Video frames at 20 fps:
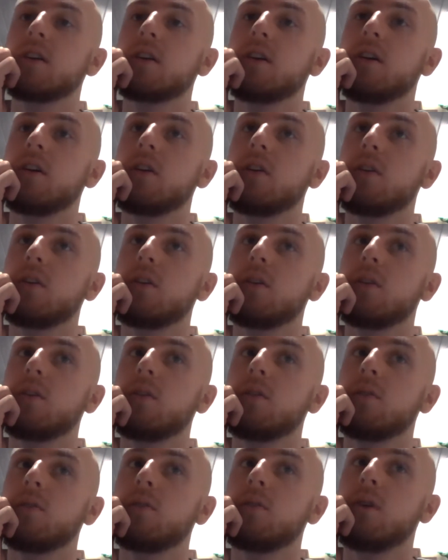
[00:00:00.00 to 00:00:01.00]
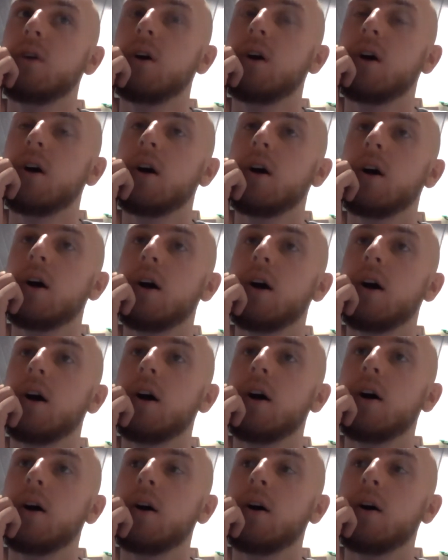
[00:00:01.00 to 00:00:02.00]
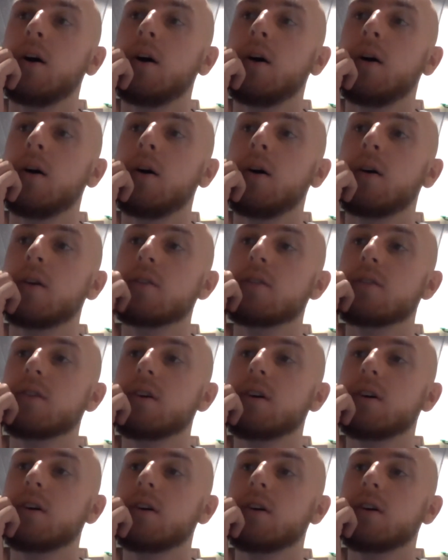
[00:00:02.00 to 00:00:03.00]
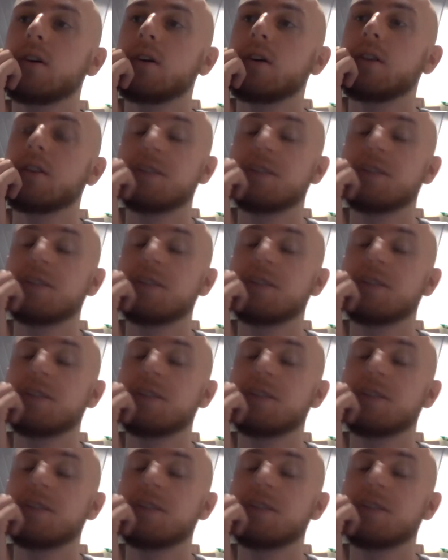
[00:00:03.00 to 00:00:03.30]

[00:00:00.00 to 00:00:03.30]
a lot of the